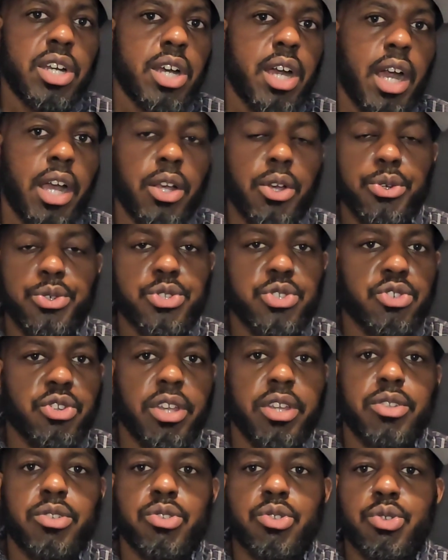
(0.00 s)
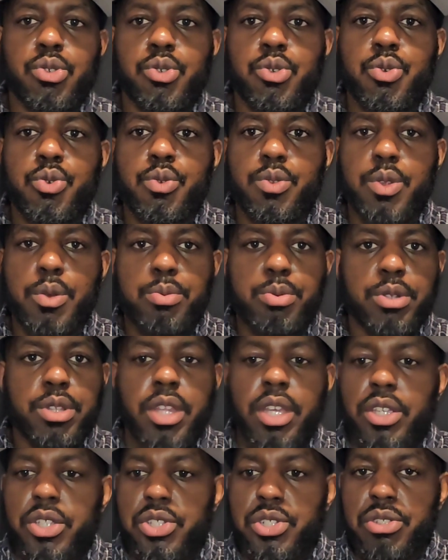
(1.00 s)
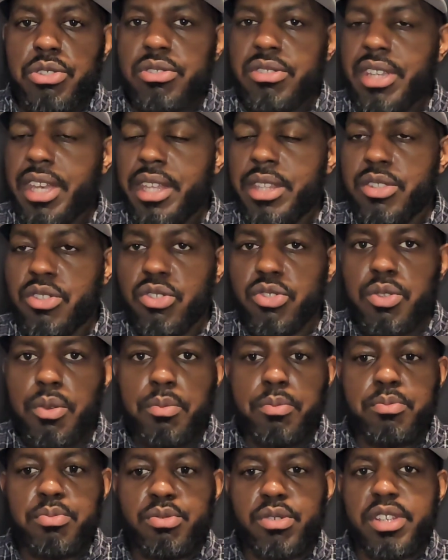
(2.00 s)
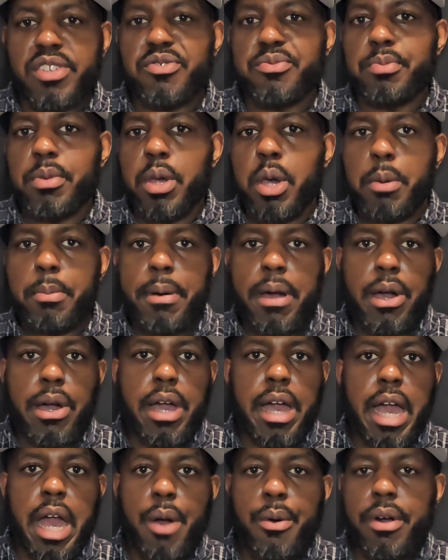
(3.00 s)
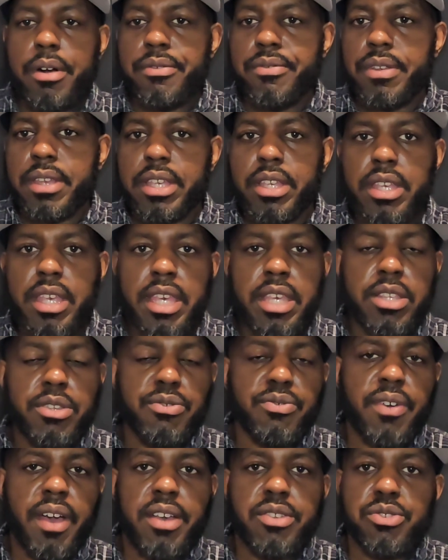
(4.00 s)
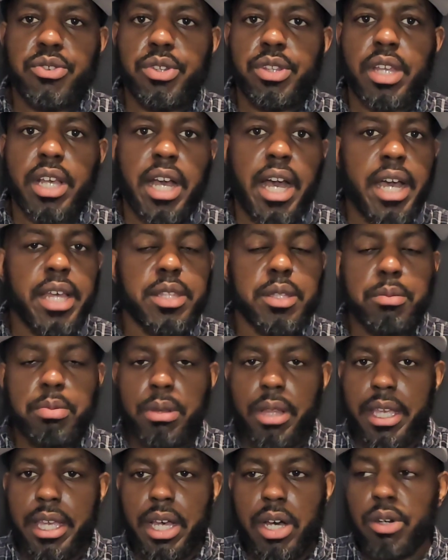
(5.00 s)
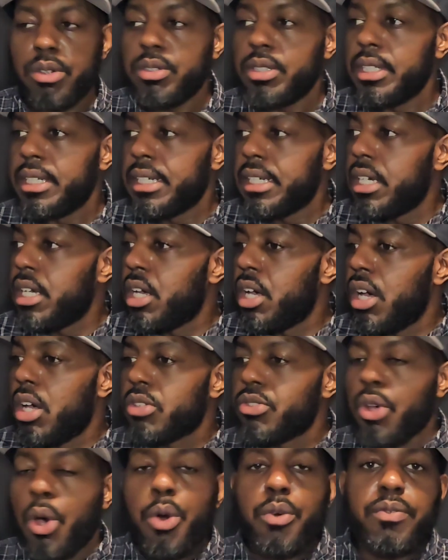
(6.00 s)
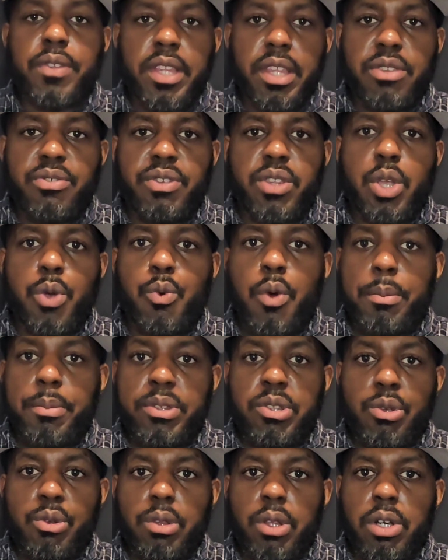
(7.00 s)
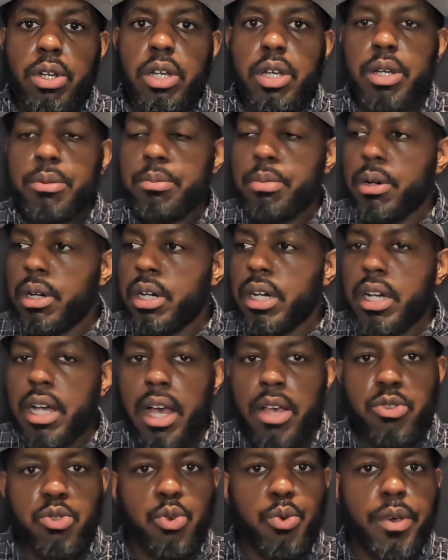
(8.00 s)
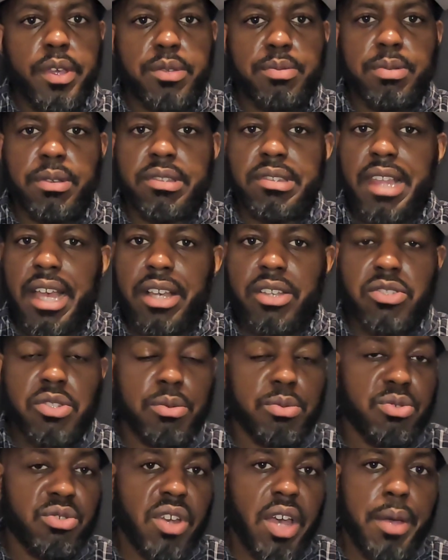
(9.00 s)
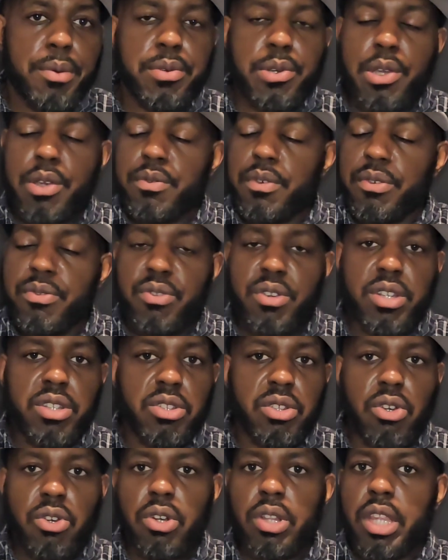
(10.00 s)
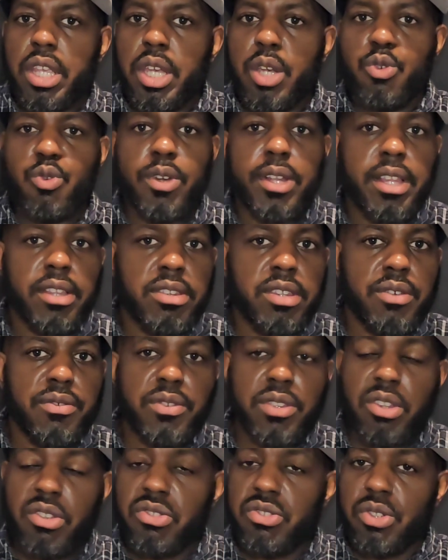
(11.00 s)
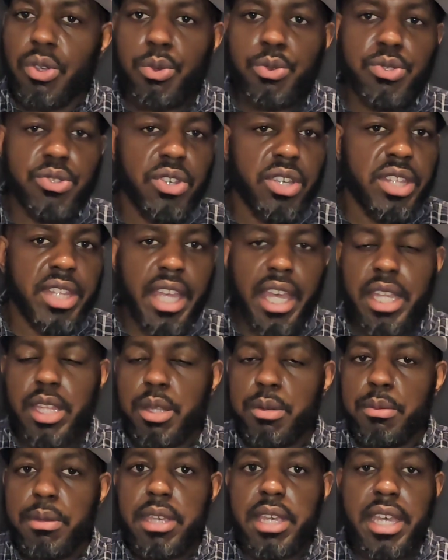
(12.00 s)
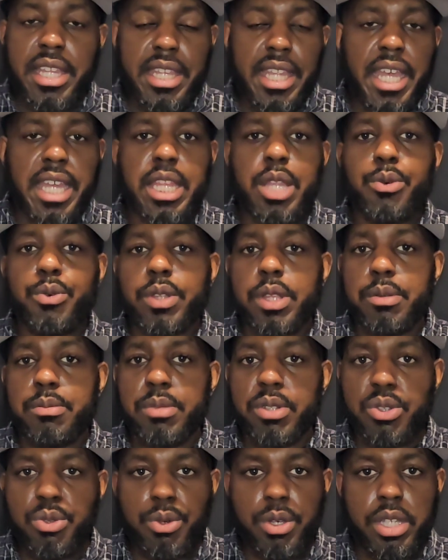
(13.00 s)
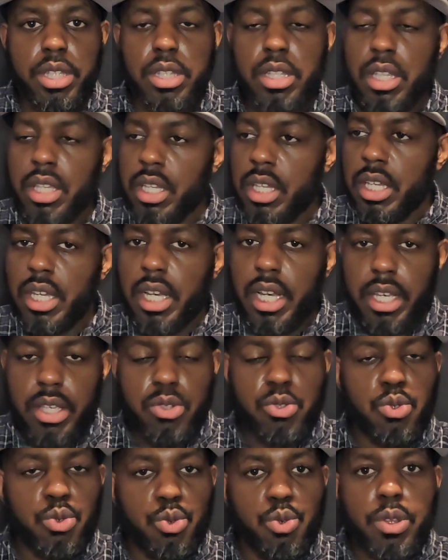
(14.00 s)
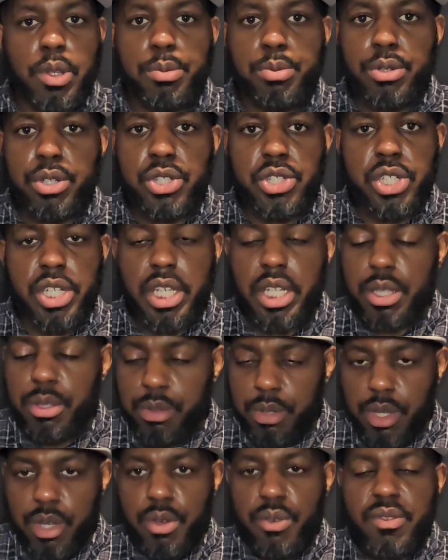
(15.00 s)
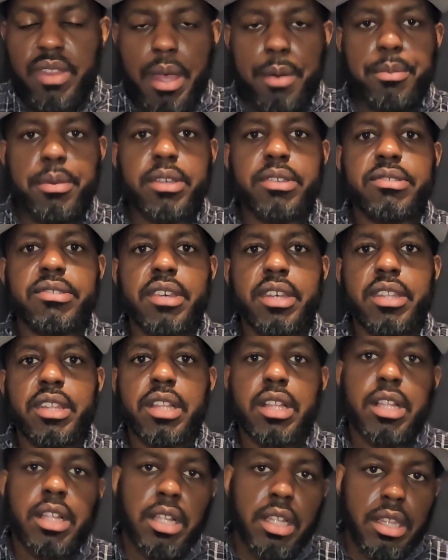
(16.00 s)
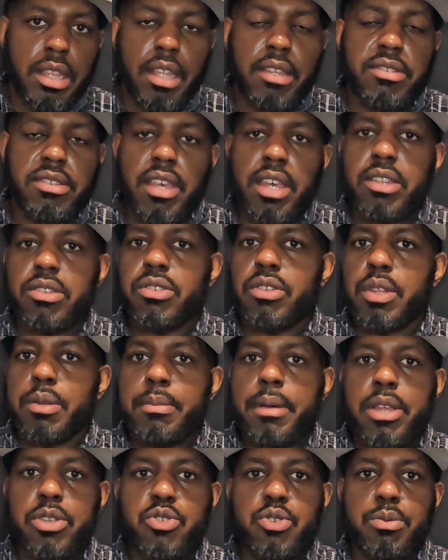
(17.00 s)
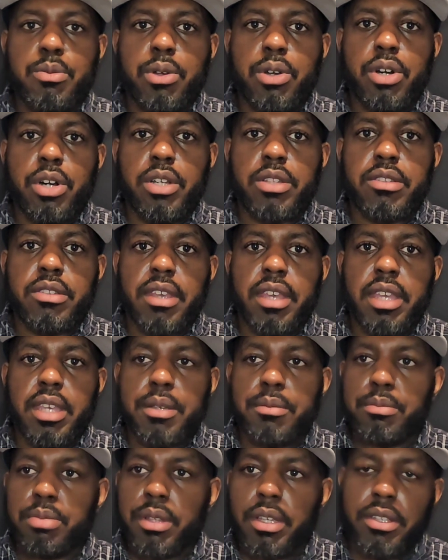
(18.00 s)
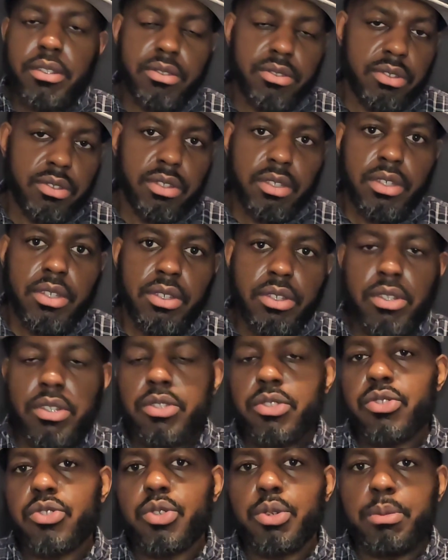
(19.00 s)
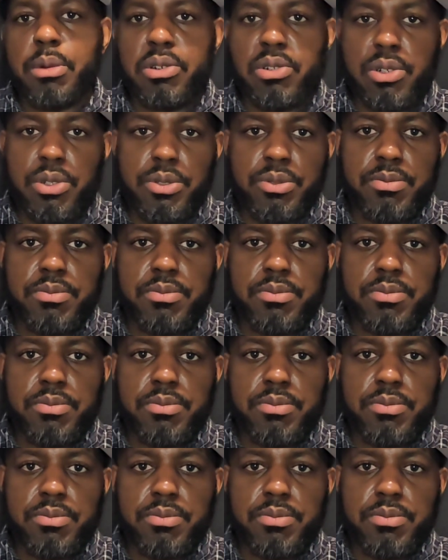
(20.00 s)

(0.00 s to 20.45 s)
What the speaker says: and go straight to the predictions and just a brief bit about how I think each fight's going to kind of play out. So hopefully this video won't be too long, but as always, please like and subscribe, share with a friend, a colleague, a relative, an associate, an enemy, and anyone in between. It's all appreciated. That being said, let's get into the matchroom card taking place tomorrow.